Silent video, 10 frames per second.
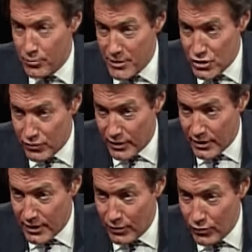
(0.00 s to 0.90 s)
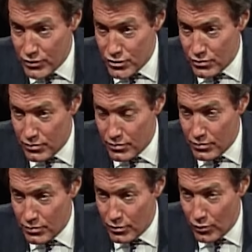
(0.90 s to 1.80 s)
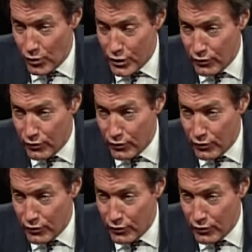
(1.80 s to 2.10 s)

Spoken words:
murder mystery in which you wanted